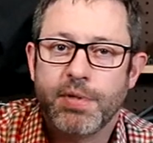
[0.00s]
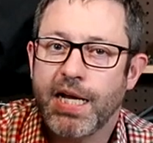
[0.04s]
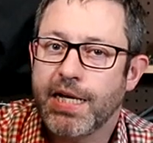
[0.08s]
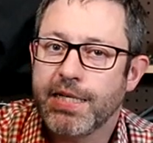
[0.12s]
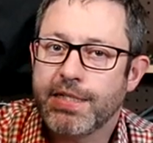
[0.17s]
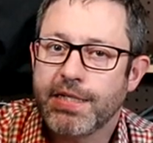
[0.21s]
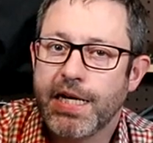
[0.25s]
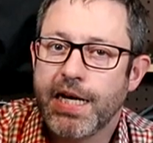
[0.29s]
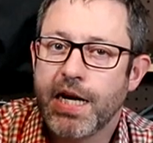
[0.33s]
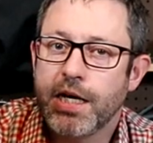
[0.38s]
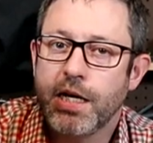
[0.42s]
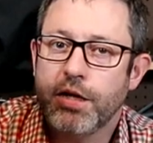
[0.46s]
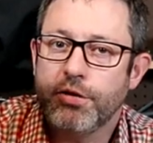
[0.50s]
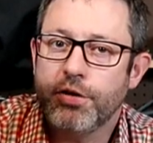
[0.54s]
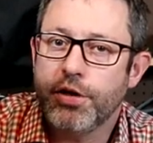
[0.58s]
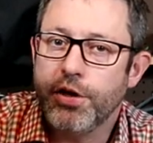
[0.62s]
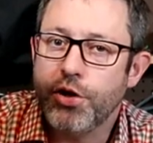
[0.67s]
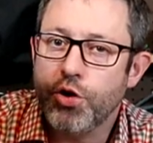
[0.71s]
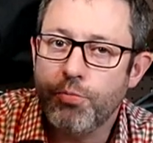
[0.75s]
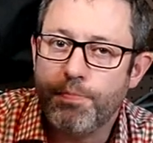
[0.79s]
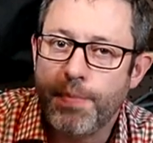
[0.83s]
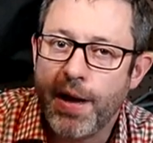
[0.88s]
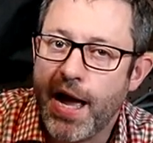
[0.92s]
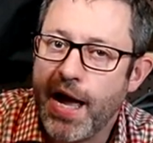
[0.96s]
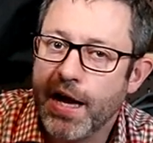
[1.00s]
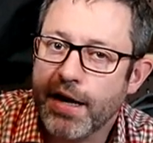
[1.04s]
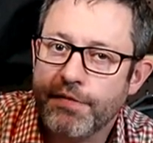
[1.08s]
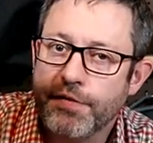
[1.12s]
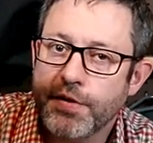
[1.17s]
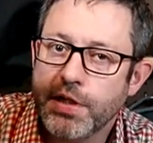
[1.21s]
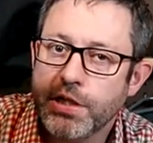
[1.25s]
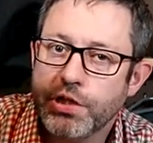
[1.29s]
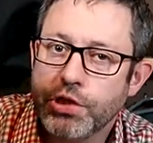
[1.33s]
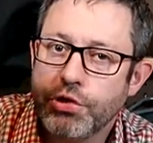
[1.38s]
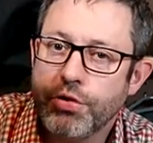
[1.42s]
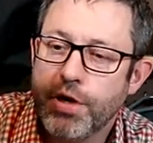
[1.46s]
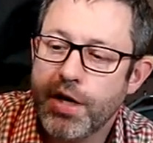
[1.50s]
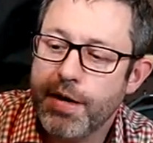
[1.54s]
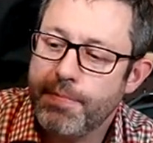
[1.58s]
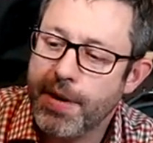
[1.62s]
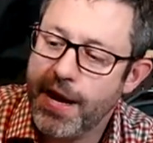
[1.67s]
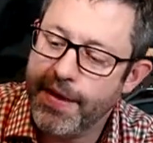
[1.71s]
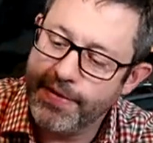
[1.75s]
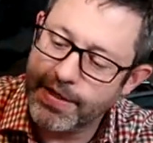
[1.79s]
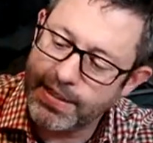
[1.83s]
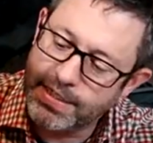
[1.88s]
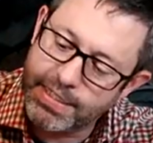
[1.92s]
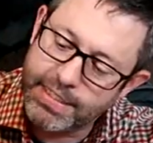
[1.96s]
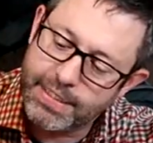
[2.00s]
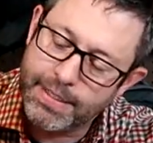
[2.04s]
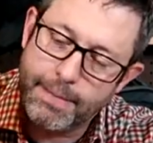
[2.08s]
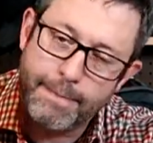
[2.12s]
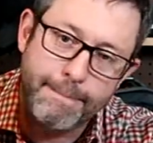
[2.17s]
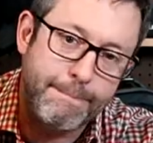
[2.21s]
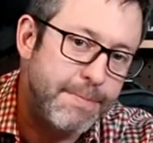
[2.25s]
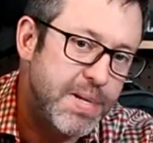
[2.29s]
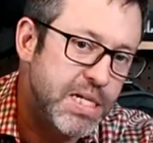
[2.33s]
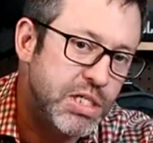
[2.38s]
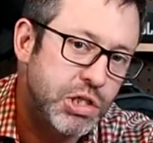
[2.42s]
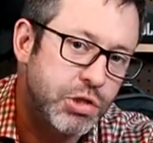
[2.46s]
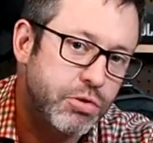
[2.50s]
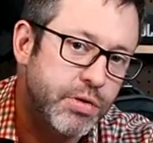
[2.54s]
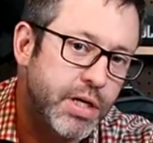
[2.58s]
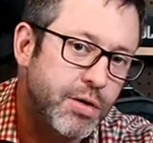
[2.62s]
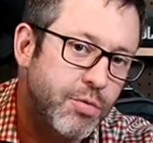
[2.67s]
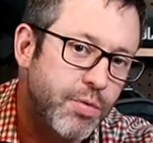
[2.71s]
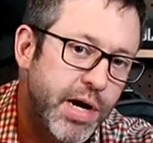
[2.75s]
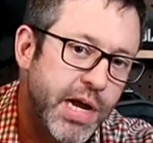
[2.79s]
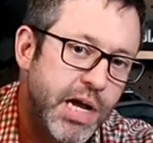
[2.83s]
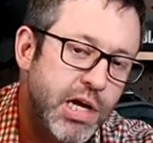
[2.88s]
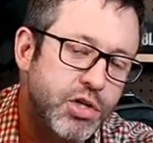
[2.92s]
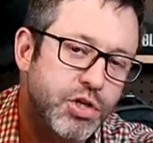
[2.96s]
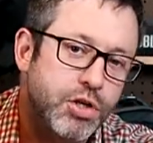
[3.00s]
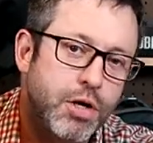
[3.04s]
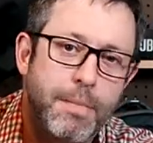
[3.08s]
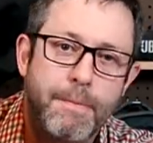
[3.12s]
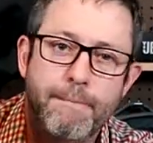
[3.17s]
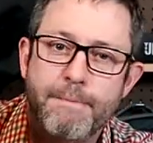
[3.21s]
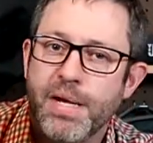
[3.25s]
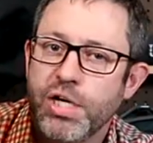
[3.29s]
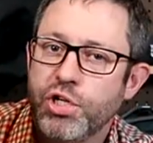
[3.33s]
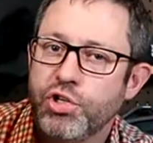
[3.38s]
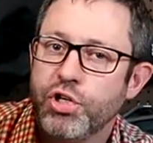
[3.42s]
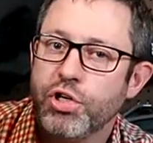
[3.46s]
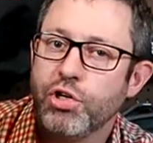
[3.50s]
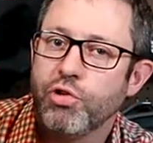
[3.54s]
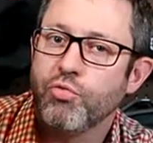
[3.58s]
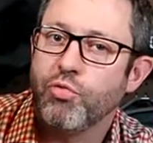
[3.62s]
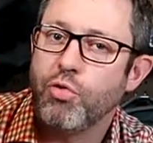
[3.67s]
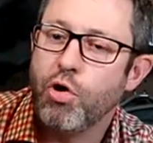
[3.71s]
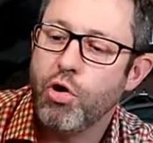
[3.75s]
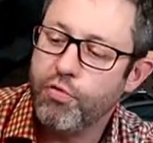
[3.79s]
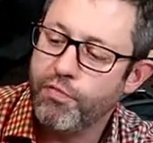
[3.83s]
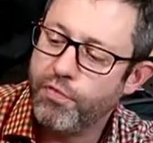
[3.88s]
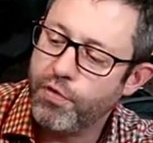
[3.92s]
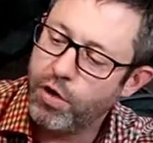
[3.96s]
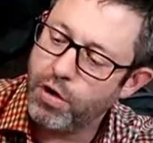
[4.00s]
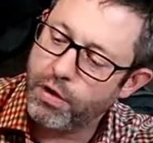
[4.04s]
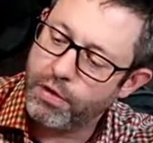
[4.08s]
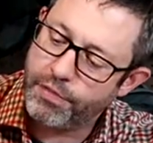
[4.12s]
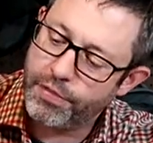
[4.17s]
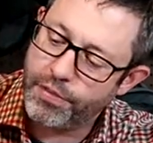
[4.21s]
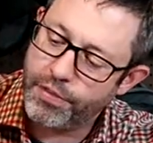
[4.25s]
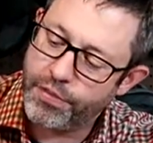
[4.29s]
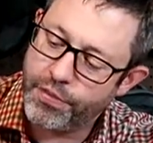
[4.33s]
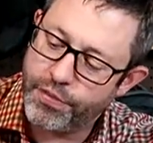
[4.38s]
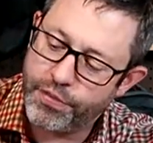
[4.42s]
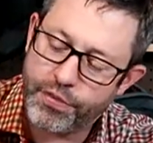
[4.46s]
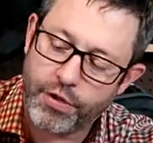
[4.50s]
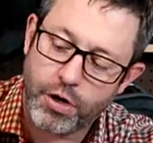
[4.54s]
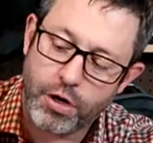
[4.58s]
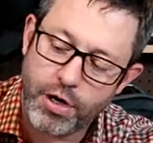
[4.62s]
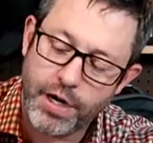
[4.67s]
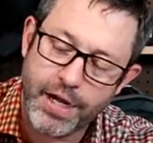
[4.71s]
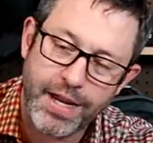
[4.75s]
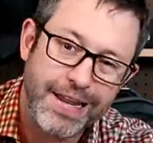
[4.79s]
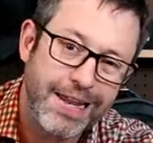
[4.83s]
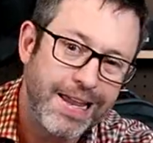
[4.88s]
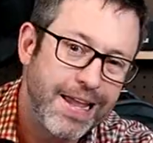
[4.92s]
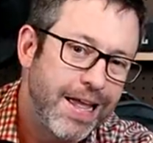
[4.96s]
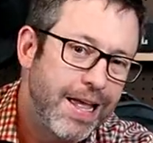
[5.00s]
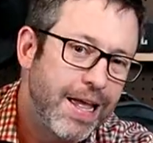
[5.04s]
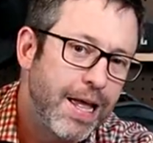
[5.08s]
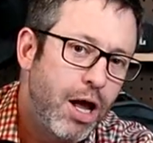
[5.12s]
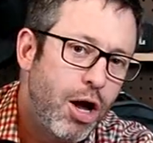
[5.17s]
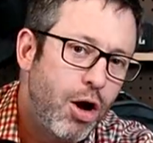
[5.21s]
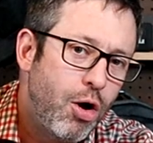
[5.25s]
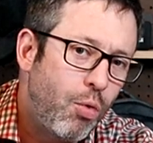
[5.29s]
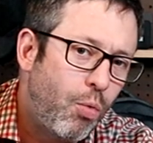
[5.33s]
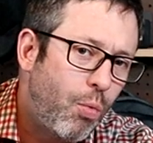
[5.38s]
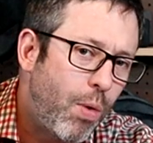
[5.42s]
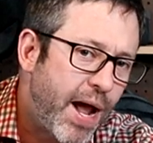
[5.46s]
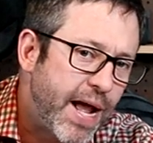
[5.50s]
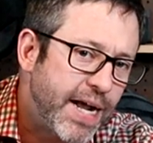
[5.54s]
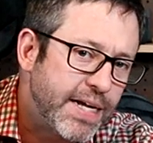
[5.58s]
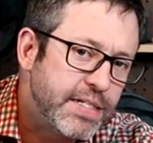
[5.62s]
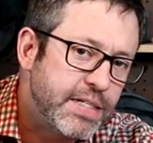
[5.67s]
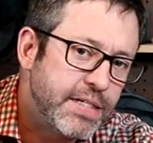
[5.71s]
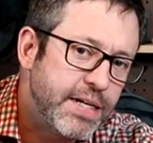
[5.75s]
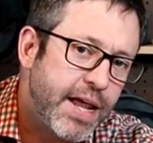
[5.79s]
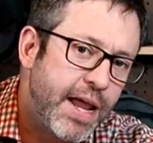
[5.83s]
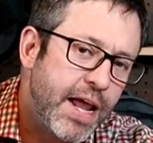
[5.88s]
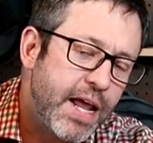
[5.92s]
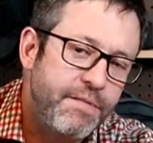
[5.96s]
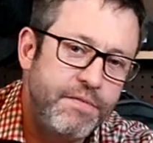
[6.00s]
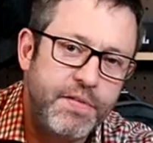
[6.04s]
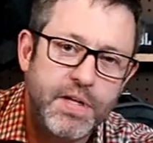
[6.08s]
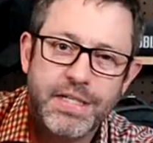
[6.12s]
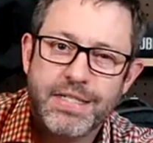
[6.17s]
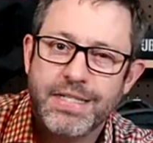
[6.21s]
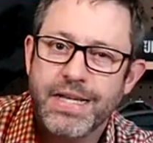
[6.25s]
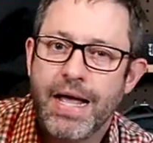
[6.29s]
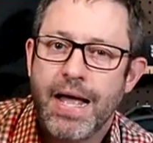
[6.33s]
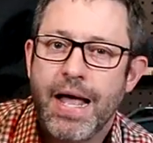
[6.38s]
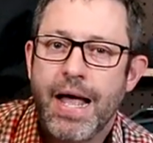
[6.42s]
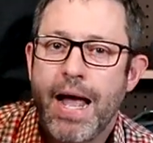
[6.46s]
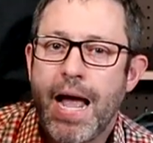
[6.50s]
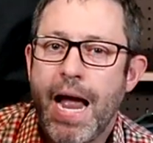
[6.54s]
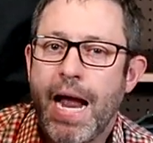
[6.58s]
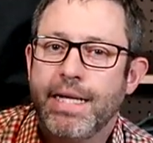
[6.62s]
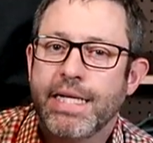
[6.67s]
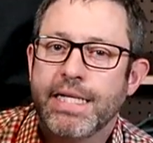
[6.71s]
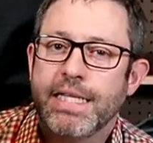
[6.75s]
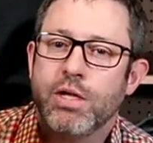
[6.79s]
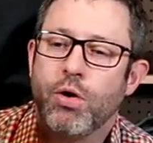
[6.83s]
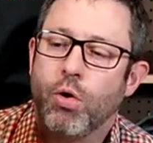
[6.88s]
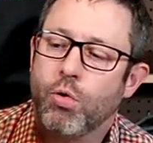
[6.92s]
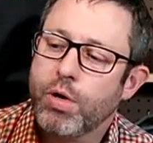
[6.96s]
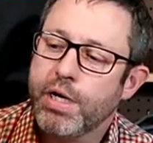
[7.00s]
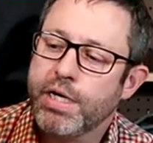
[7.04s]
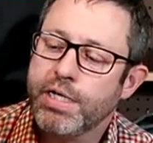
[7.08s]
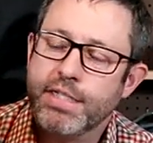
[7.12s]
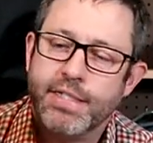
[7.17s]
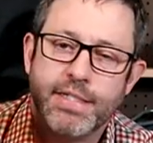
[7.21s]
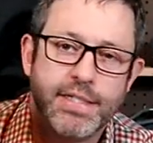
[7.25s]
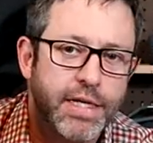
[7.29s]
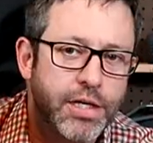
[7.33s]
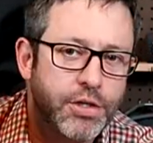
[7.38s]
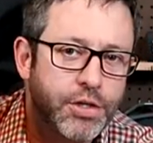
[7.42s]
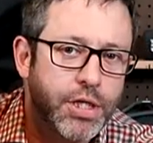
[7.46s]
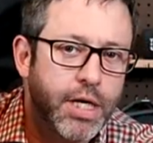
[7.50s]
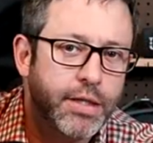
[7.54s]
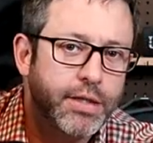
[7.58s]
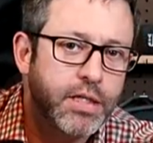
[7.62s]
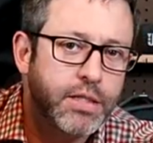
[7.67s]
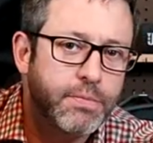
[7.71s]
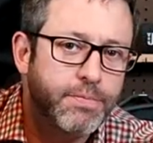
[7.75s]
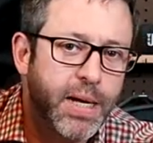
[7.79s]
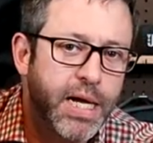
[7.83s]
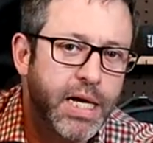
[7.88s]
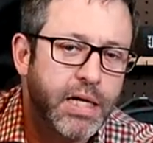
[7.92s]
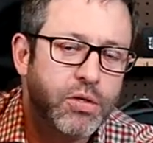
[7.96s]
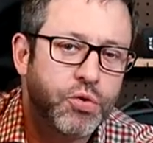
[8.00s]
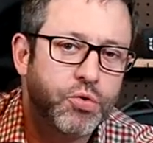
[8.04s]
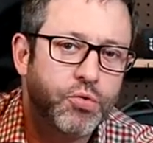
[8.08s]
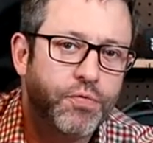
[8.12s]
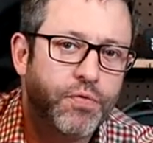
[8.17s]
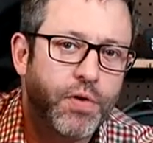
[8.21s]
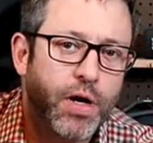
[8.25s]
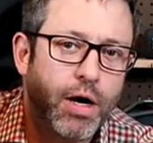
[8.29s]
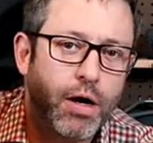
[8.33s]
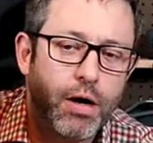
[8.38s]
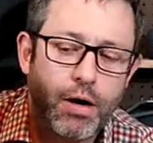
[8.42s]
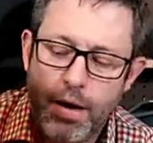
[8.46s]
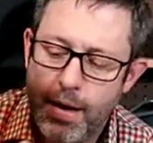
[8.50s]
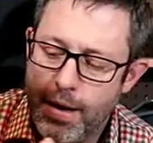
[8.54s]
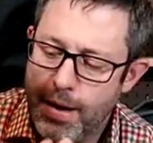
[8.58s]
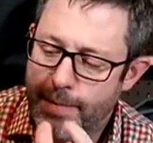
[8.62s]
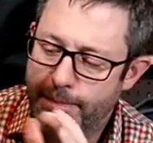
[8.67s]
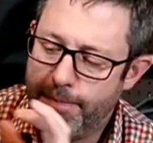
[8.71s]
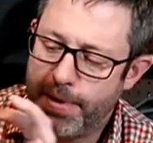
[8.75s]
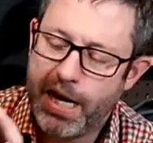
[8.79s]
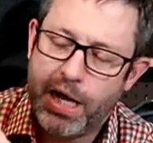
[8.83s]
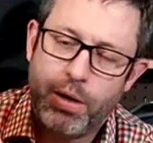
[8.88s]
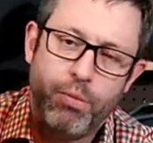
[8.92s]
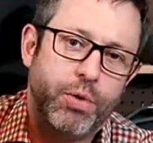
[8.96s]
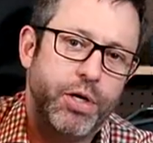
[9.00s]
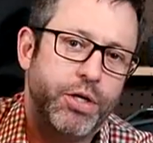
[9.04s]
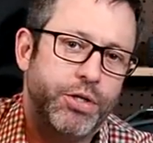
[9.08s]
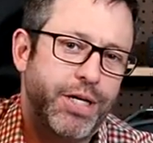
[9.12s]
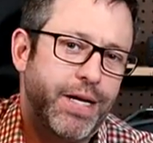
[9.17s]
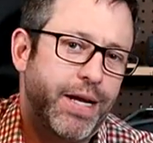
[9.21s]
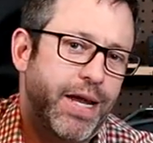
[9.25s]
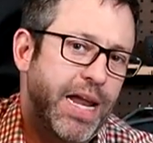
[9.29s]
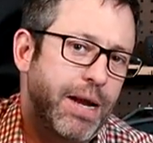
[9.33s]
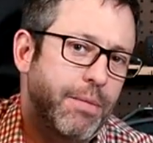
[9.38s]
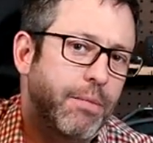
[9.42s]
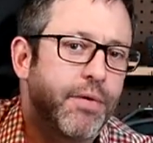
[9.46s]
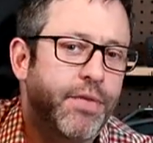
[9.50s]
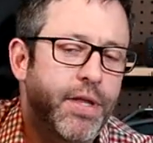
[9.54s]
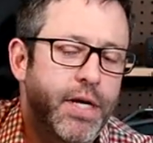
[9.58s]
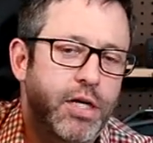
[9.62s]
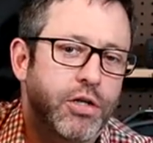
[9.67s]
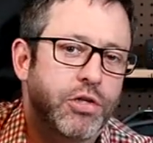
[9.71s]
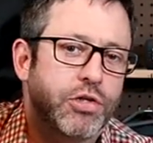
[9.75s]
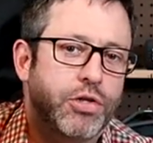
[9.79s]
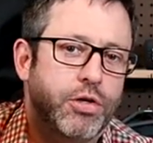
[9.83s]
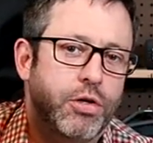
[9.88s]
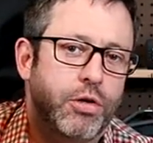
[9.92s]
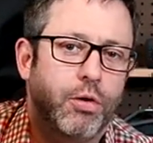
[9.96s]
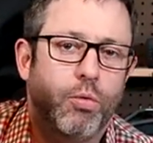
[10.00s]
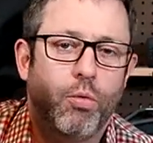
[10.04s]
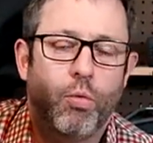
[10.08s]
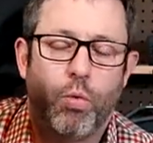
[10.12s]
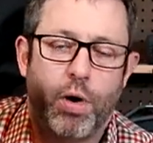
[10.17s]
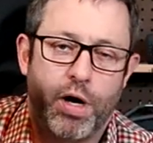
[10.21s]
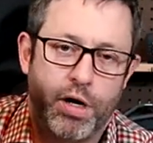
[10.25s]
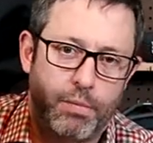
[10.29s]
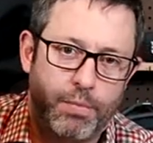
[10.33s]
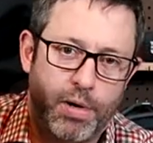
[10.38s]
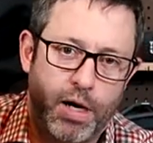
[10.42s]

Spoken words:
testing another new pack for this trip. This is the Mystery Ranch Mission Rover 30 waxed canvas. I like the organization on this bag so far, but I wish it came with an external water